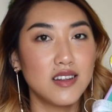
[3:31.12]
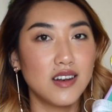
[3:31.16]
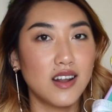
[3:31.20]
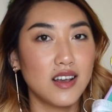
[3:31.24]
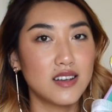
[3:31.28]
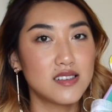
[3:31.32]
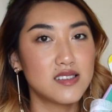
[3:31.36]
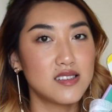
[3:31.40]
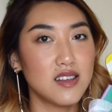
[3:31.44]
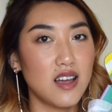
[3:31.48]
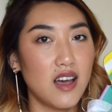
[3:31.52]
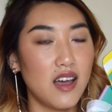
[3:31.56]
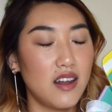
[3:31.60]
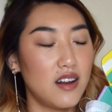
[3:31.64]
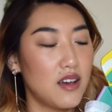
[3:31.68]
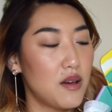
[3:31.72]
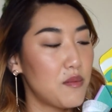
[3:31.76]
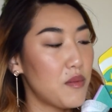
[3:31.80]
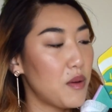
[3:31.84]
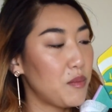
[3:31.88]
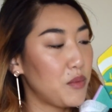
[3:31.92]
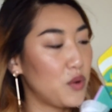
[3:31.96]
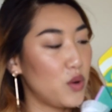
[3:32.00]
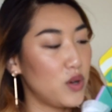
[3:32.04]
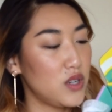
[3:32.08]
the next
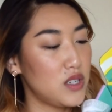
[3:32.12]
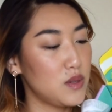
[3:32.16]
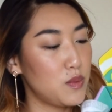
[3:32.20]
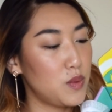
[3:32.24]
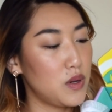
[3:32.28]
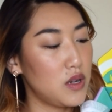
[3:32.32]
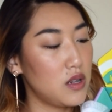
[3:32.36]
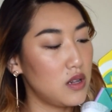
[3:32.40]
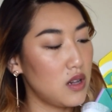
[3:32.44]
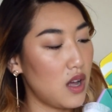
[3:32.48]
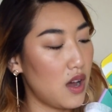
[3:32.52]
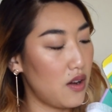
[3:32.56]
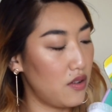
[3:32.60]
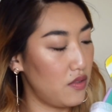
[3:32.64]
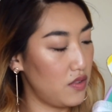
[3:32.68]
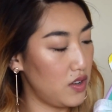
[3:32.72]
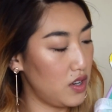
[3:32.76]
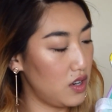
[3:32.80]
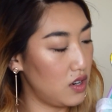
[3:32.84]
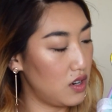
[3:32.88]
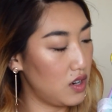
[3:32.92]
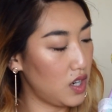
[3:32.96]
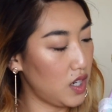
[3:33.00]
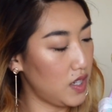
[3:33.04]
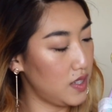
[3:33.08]
item I'm going to pull out of
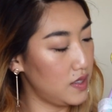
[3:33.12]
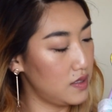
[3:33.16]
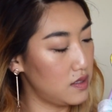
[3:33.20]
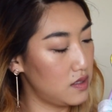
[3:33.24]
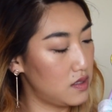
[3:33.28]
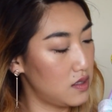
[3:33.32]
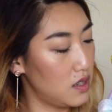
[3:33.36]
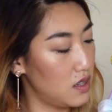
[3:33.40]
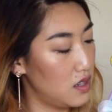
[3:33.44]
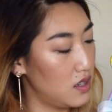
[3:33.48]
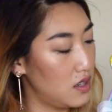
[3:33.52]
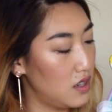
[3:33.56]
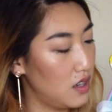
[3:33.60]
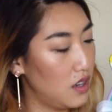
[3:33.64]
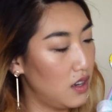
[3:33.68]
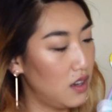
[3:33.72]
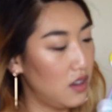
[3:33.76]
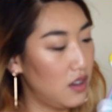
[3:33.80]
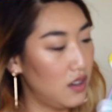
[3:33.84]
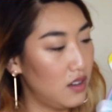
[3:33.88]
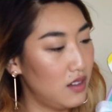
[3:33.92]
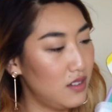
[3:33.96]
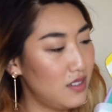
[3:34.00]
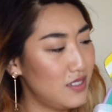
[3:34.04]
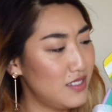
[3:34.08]
here is,
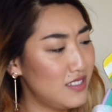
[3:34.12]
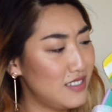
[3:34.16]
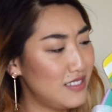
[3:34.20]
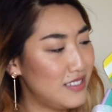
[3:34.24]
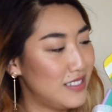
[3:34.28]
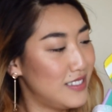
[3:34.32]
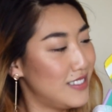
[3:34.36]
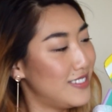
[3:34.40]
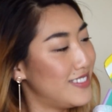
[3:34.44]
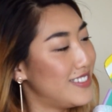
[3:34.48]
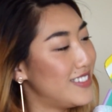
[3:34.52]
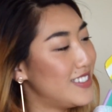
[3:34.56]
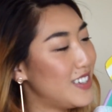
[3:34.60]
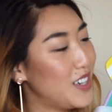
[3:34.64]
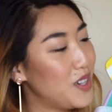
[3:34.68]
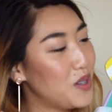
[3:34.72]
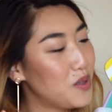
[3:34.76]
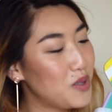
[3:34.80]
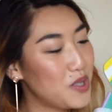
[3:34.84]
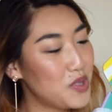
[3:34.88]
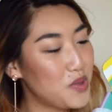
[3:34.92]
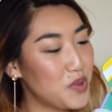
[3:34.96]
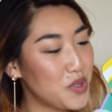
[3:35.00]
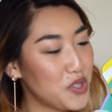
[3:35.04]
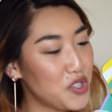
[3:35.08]

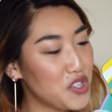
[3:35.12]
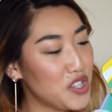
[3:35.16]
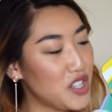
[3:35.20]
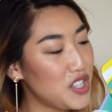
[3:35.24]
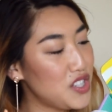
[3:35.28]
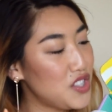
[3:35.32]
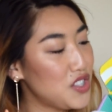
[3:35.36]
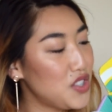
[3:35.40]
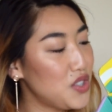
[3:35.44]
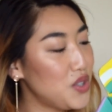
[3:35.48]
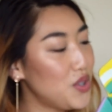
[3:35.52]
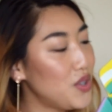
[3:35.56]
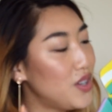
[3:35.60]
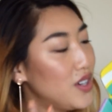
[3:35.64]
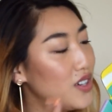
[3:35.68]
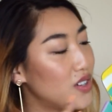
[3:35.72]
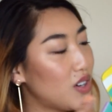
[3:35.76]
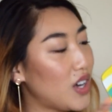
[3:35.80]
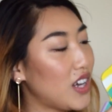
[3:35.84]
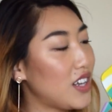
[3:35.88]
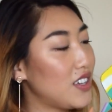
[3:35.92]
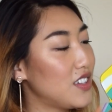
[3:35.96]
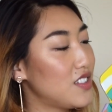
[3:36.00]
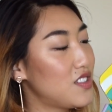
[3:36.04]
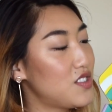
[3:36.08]
which one should I do?
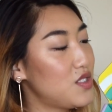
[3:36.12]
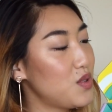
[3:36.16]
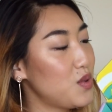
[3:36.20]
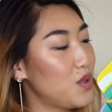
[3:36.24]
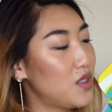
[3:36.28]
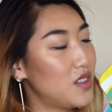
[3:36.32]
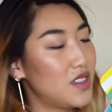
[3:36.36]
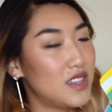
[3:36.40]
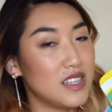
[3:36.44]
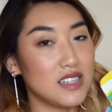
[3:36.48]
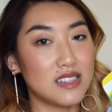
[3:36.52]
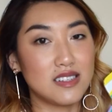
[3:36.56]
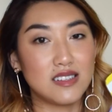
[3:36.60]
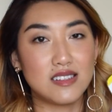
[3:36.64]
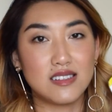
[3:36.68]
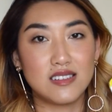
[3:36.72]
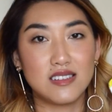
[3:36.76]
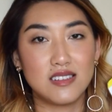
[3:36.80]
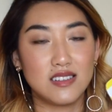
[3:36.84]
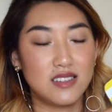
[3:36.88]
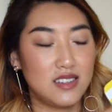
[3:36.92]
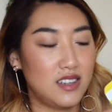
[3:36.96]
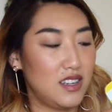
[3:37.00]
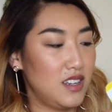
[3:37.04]
Okay, let's do this.